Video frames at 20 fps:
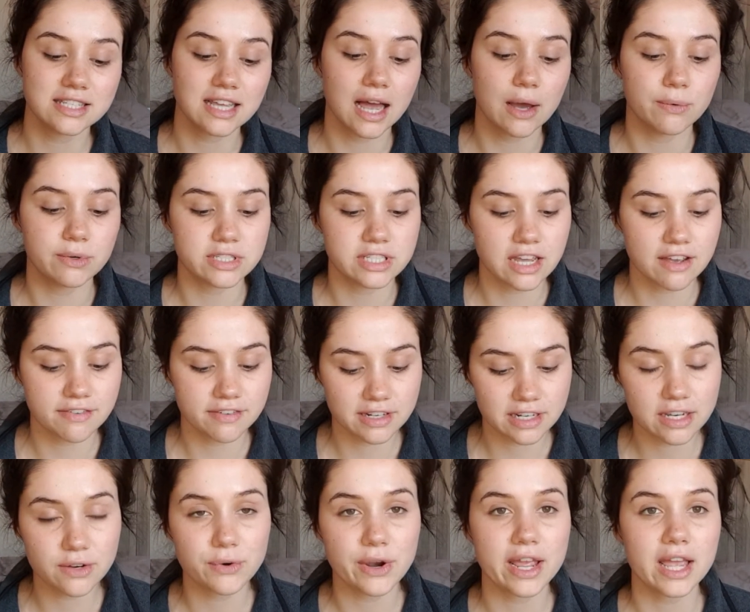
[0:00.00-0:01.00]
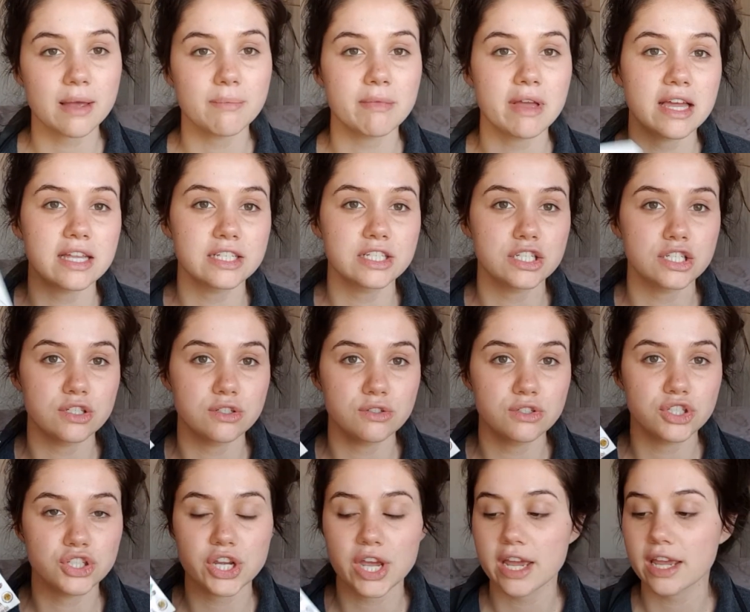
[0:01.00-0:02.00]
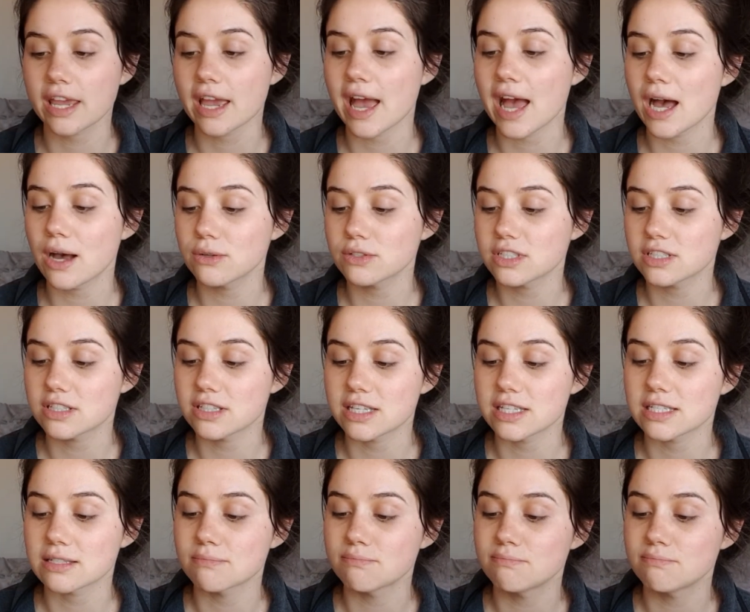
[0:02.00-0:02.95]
I would definitely recommend you check out this